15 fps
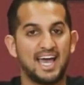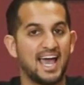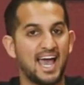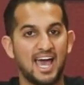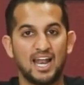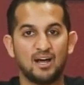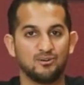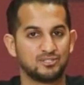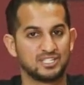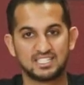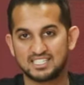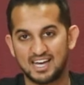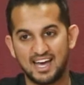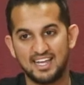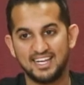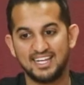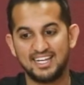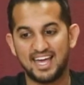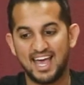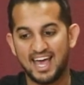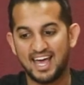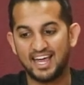and I was excited,
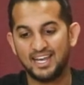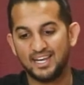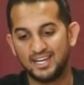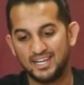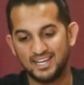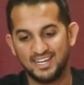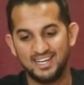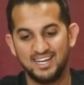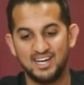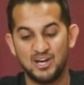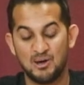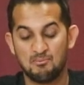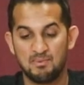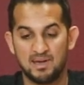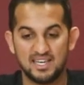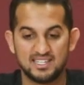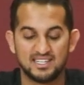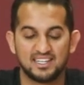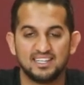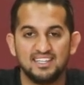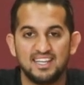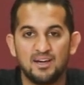and
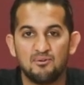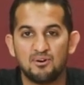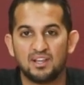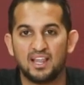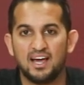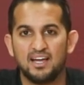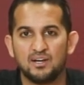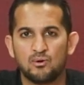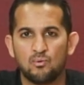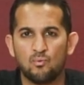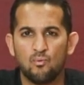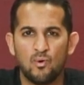basically they were like,